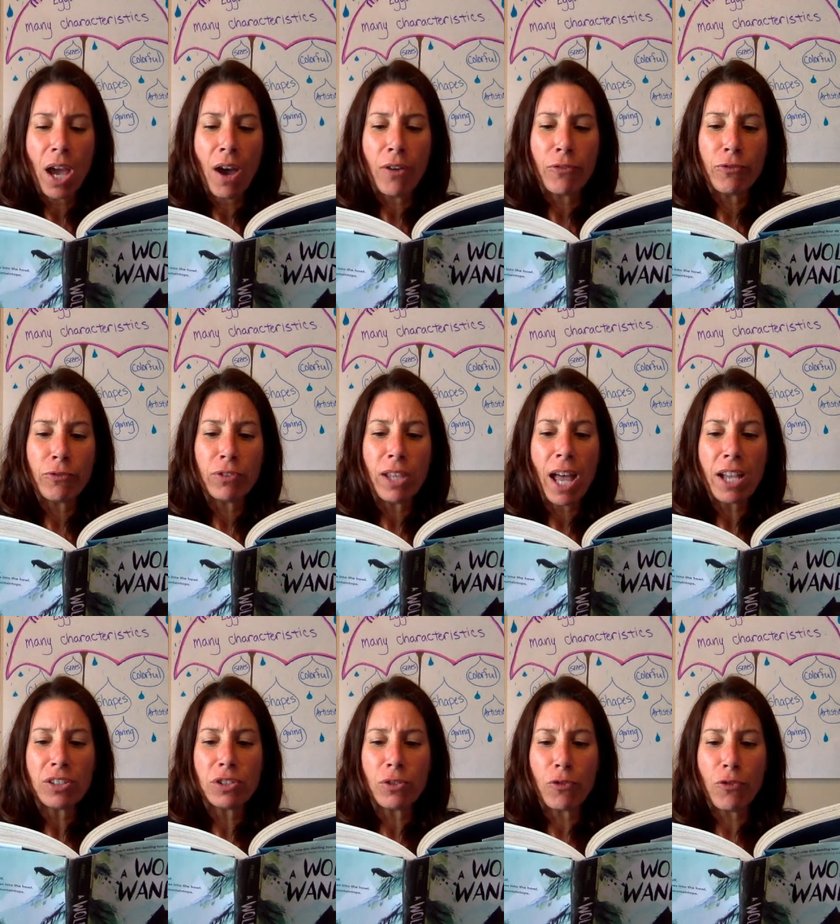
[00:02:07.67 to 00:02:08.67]
a
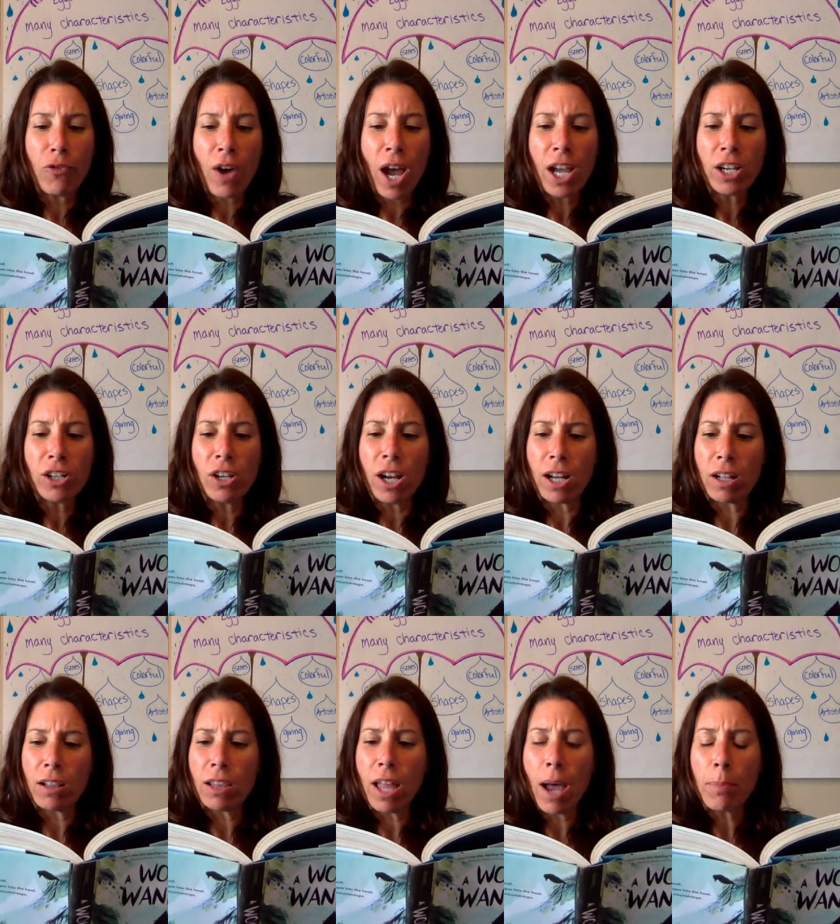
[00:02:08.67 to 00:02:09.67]
flash of fire, a
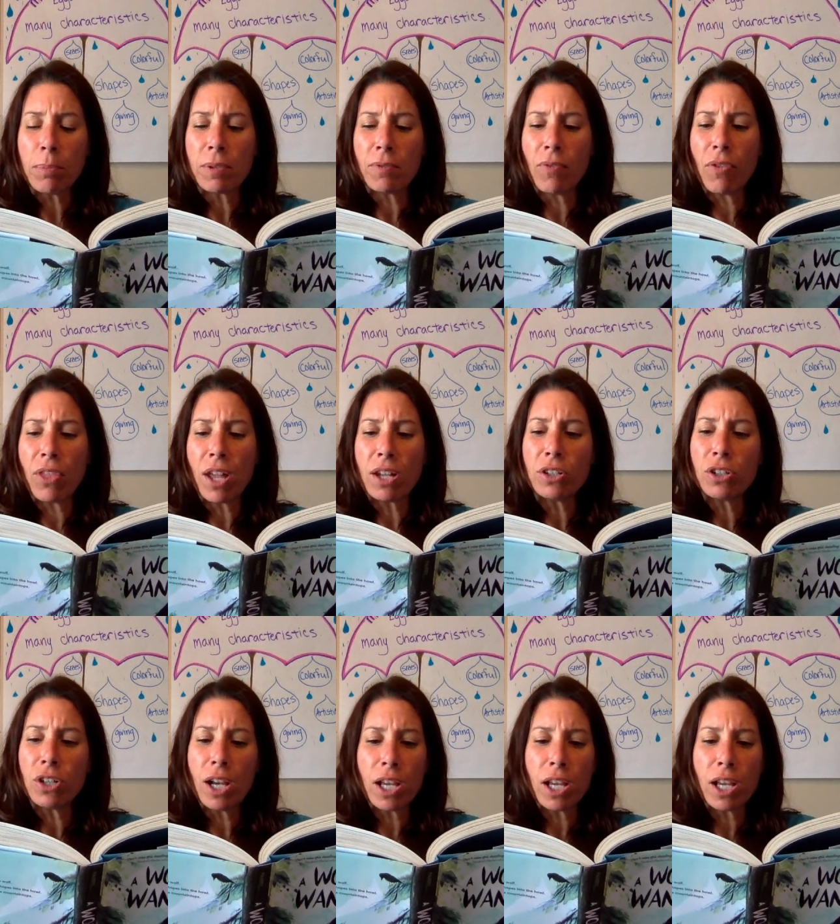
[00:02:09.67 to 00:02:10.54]
clap of thunder,